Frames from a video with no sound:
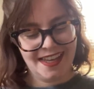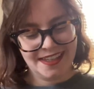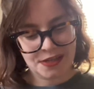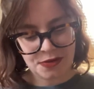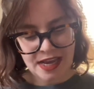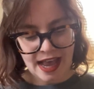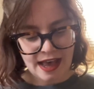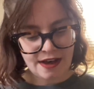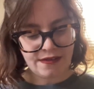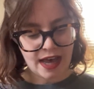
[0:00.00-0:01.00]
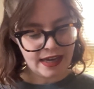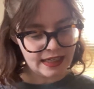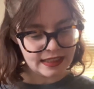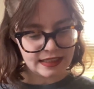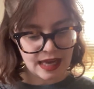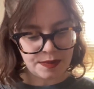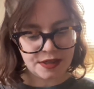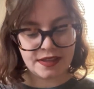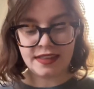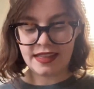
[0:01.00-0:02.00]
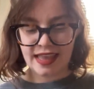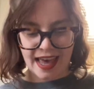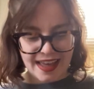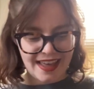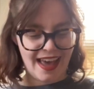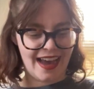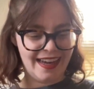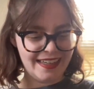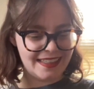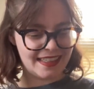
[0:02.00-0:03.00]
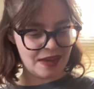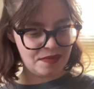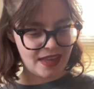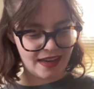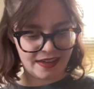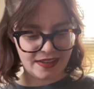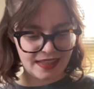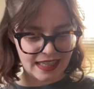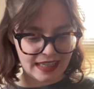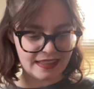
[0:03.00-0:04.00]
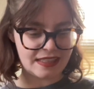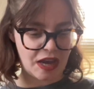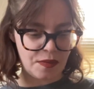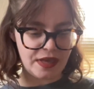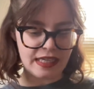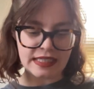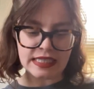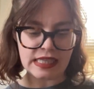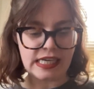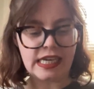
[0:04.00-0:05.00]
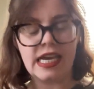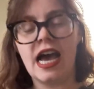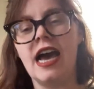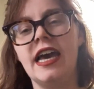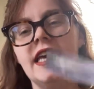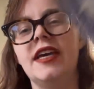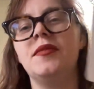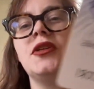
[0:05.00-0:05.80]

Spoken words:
So we have, I accept that good things come easily. I am